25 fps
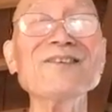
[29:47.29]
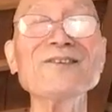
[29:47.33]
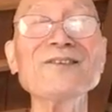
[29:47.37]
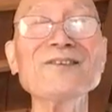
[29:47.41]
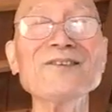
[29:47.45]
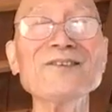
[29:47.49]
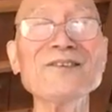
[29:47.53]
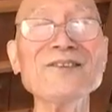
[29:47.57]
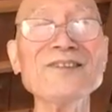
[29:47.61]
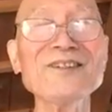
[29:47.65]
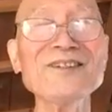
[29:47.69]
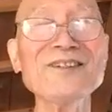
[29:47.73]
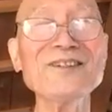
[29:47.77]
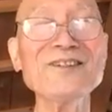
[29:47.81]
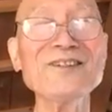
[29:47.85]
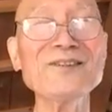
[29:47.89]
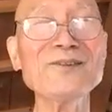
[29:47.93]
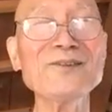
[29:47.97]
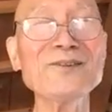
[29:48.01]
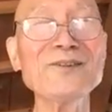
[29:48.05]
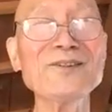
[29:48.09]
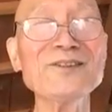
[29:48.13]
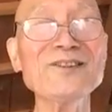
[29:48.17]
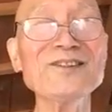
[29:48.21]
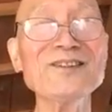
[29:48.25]

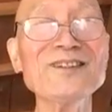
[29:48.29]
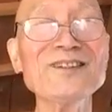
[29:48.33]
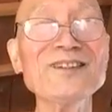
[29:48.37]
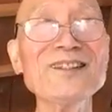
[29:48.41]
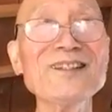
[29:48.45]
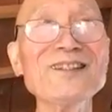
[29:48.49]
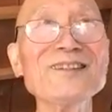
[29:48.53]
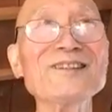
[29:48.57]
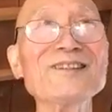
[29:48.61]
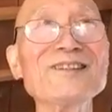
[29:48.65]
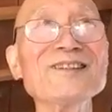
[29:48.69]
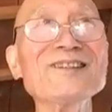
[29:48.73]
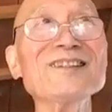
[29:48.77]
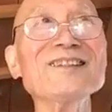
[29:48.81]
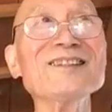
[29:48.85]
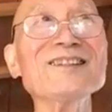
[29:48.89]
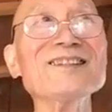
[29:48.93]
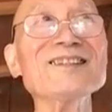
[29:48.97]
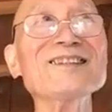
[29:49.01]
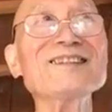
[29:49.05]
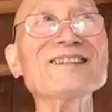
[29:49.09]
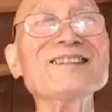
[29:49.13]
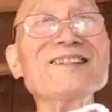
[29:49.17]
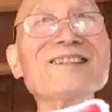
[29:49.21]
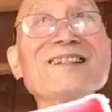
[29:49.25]
We don't need to
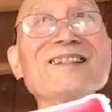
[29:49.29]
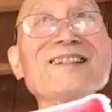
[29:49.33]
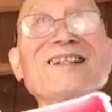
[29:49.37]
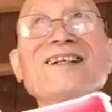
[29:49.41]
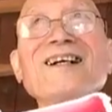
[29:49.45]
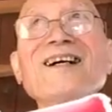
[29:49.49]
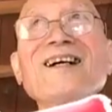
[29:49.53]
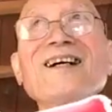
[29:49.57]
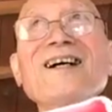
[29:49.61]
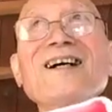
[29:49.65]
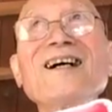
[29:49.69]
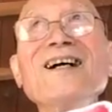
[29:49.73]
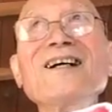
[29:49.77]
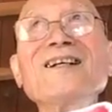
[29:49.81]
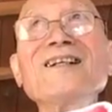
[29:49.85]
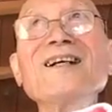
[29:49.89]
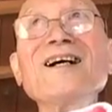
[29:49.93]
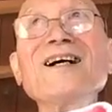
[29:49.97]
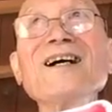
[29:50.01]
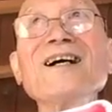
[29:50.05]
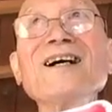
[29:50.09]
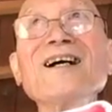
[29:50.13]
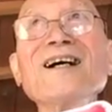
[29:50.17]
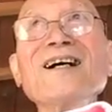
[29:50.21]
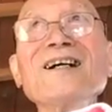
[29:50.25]
just
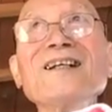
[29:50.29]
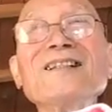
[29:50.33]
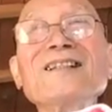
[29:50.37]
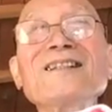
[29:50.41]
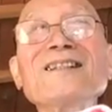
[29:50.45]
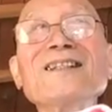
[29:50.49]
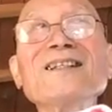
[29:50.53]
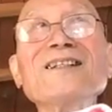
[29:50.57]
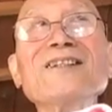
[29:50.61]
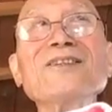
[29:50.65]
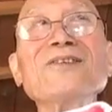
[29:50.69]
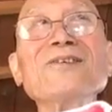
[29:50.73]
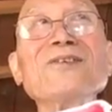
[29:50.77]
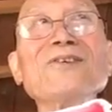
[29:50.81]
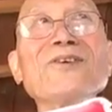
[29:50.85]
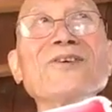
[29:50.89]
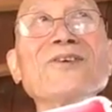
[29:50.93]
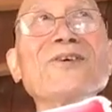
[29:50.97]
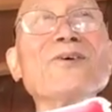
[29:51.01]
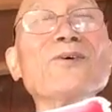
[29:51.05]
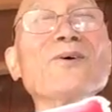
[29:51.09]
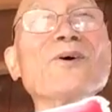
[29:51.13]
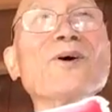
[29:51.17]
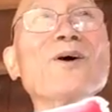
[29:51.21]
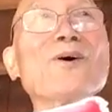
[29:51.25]
seek
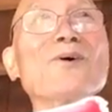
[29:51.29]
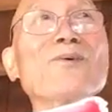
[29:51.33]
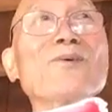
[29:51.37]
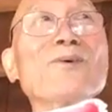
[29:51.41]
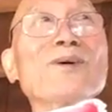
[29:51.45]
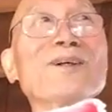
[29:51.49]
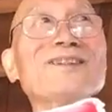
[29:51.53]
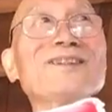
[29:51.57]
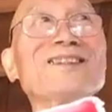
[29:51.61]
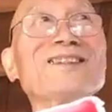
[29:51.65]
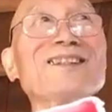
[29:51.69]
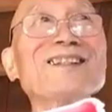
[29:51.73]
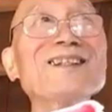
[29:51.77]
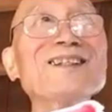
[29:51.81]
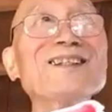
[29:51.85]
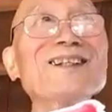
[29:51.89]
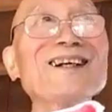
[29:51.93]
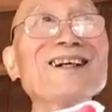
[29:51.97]
for what's